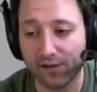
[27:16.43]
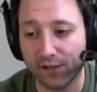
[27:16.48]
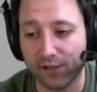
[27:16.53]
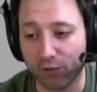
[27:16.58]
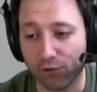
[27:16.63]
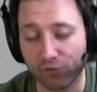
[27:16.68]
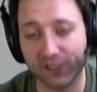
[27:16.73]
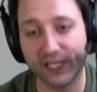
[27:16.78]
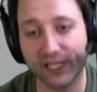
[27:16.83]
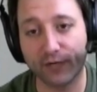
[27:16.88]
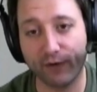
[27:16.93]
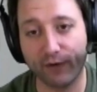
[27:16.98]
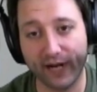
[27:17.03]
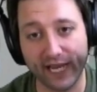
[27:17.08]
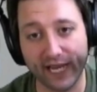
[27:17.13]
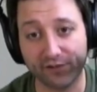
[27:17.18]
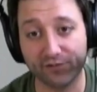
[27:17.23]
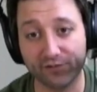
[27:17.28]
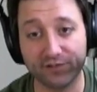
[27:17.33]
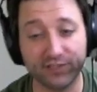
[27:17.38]
really great
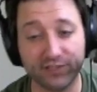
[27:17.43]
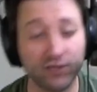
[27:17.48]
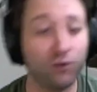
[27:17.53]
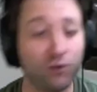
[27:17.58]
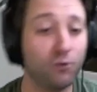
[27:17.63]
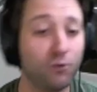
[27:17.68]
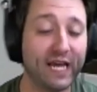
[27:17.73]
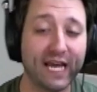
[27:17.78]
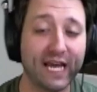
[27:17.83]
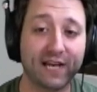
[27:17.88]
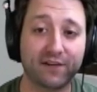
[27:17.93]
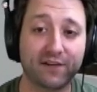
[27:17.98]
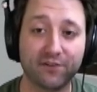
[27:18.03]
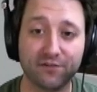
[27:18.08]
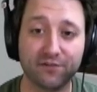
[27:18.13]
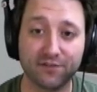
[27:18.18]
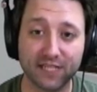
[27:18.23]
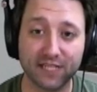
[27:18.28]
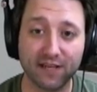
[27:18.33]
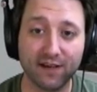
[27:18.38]
actors, known
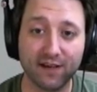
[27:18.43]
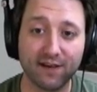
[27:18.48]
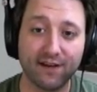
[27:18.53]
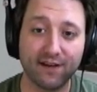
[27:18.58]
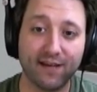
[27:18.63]
actors,